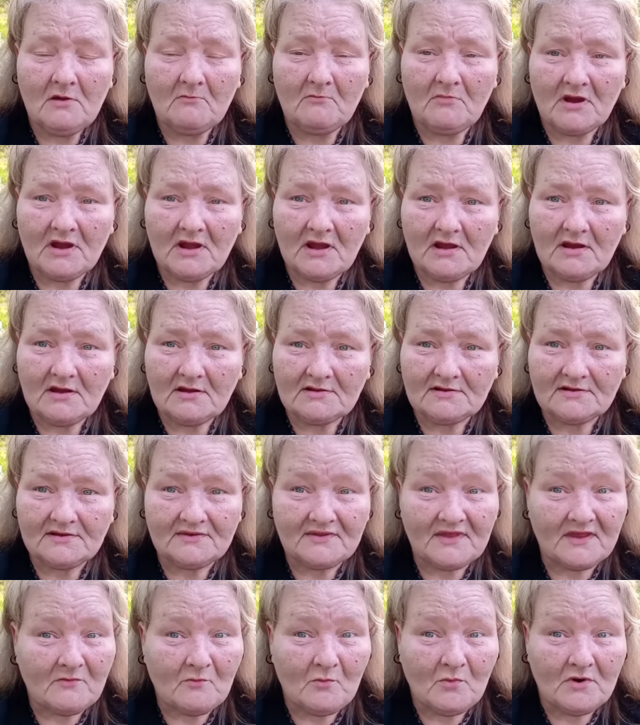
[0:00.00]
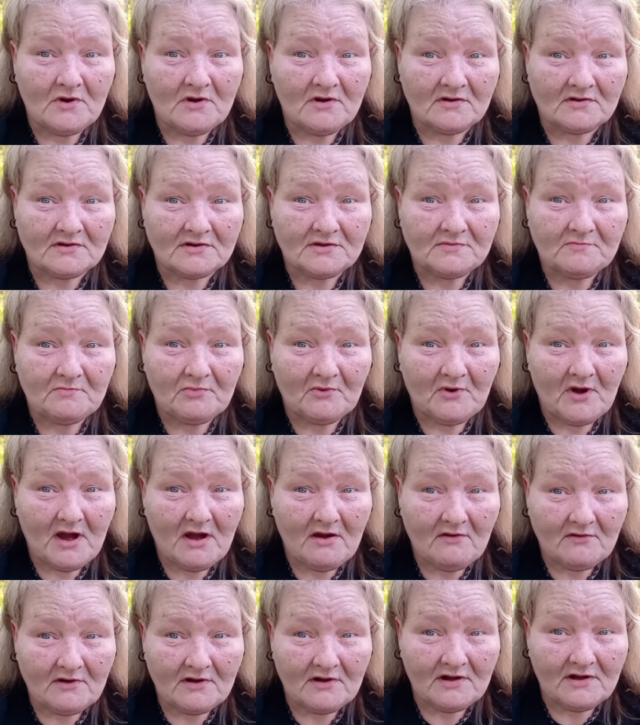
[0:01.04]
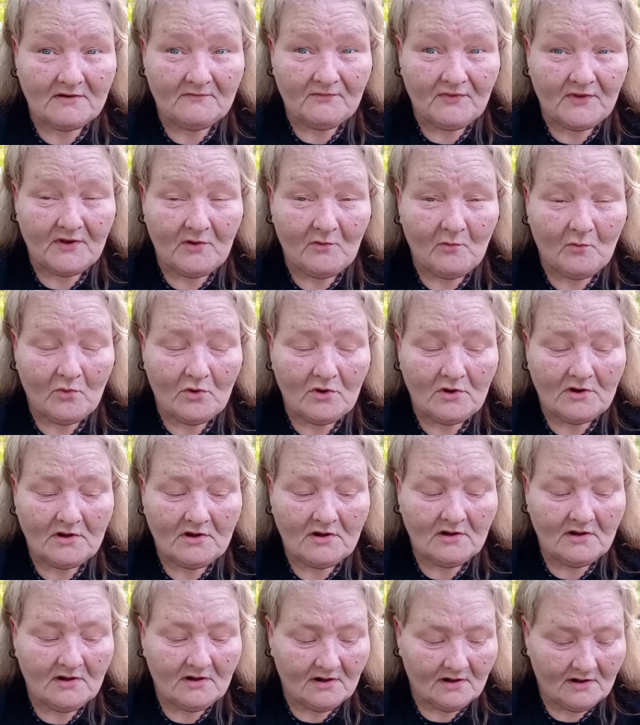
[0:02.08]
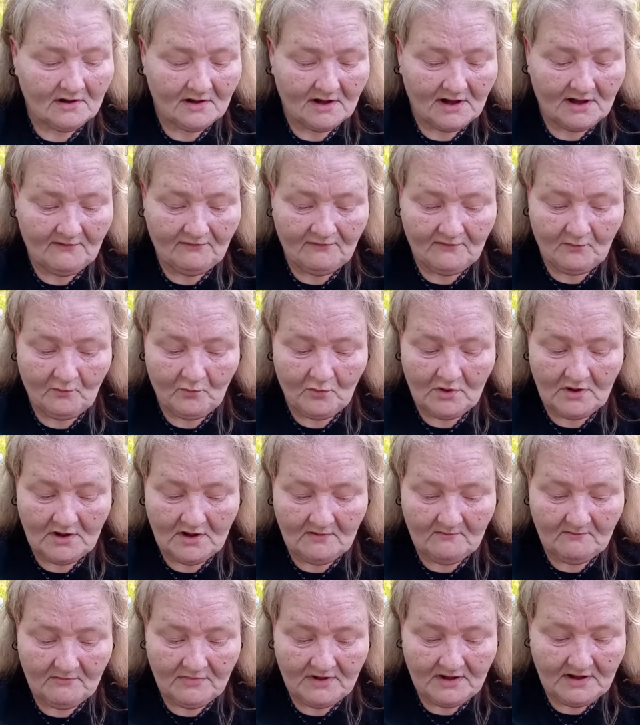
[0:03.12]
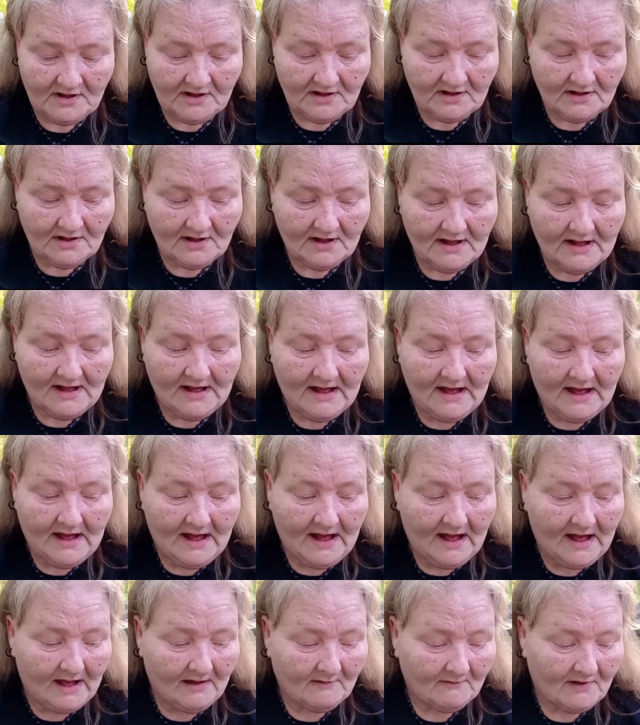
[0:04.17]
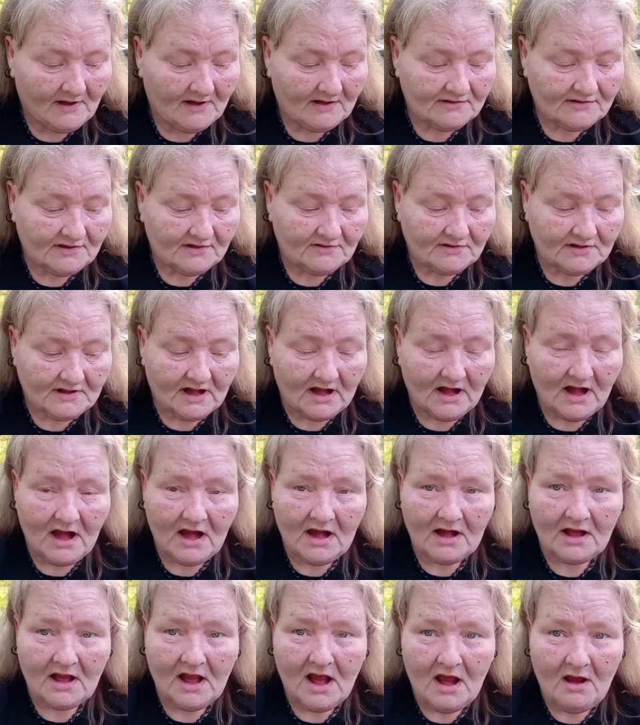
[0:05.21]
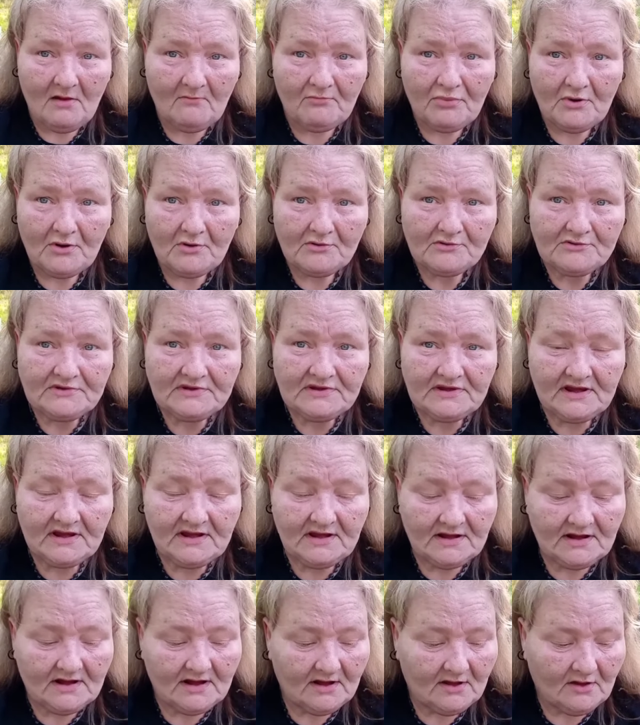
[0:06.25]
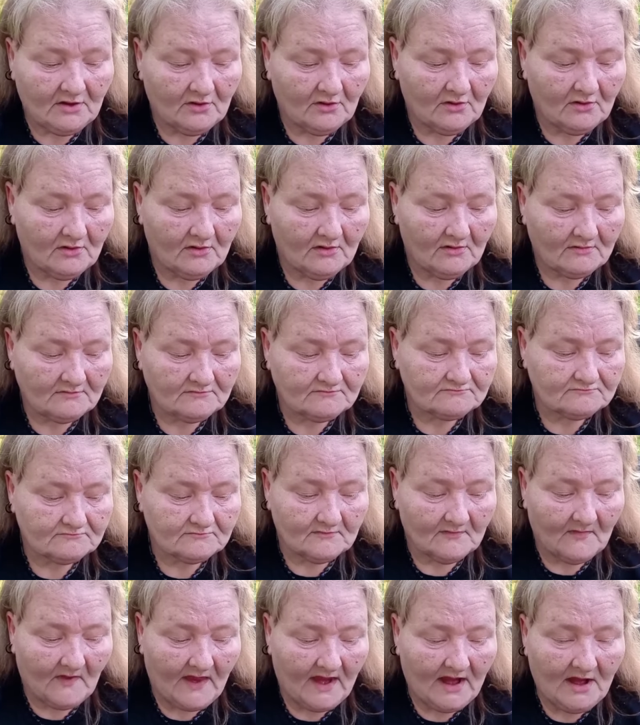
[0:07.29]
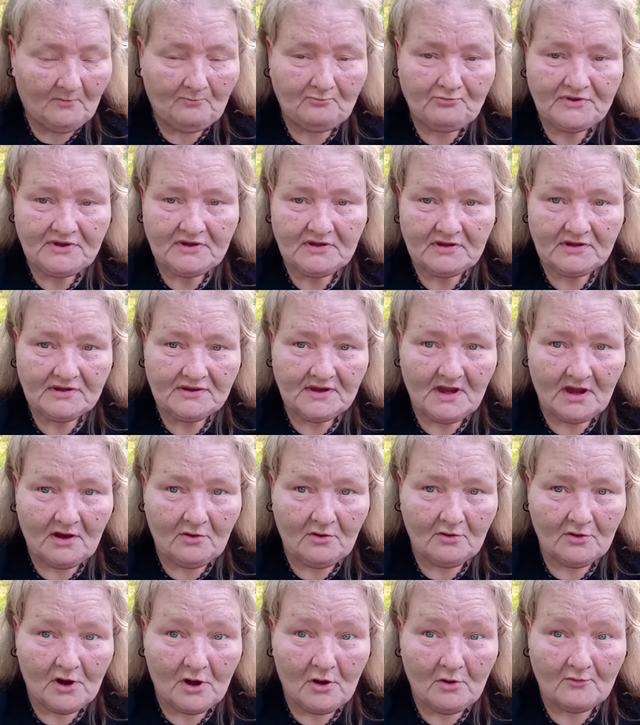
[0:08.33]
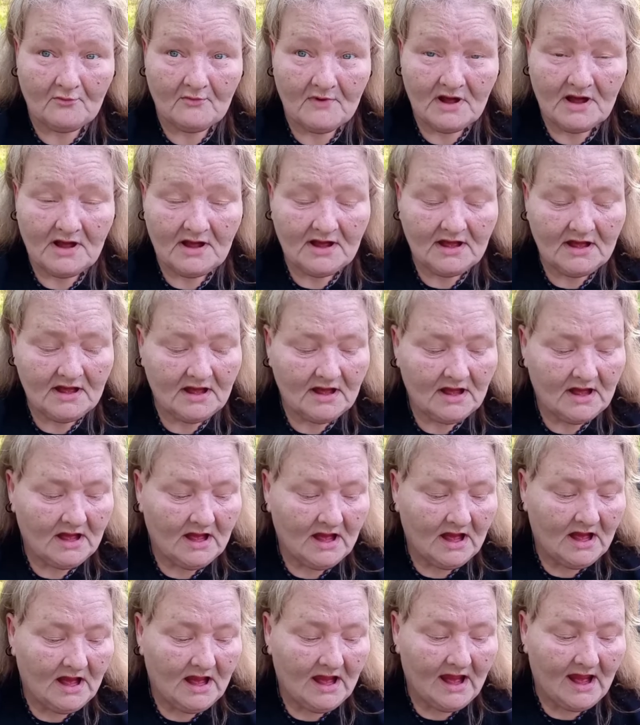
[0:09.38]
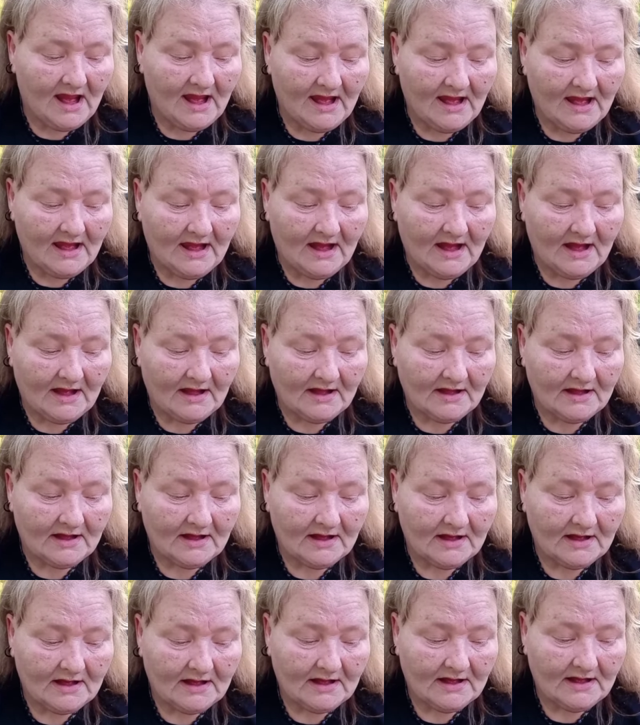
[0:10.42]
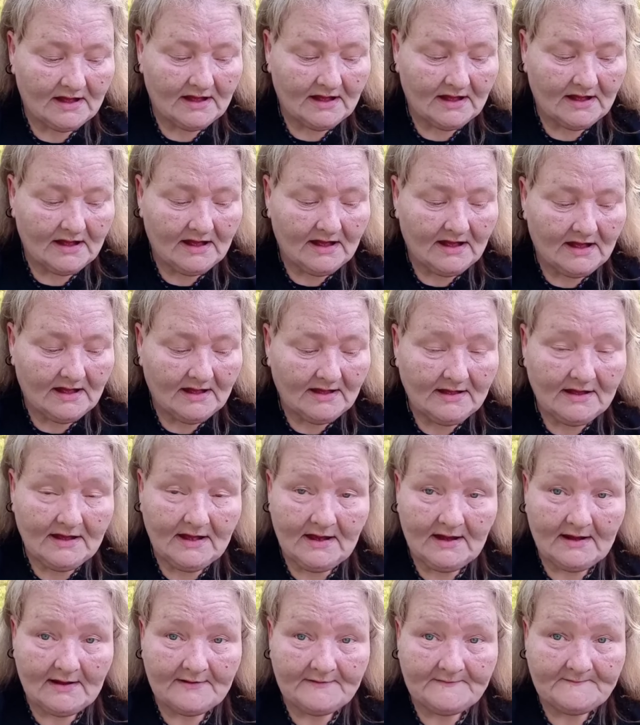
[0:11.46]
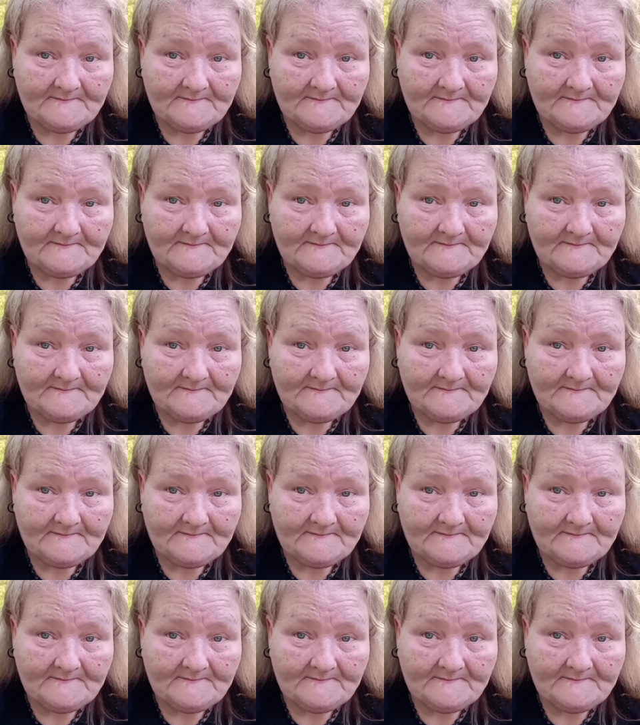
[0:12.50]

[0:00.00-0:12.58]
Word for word: because they wouldn't have sprouted if it wouldn't have been, because there's a lot of compost in there, Epsom salt already, and yeah.